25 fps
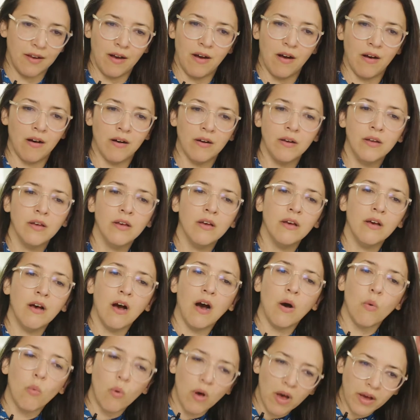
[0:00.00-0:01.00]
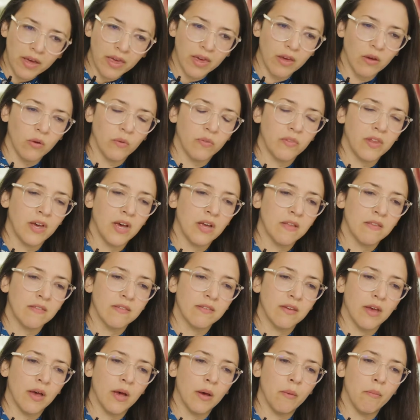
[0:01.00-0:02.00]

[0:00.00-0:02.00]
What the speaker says: are working on that.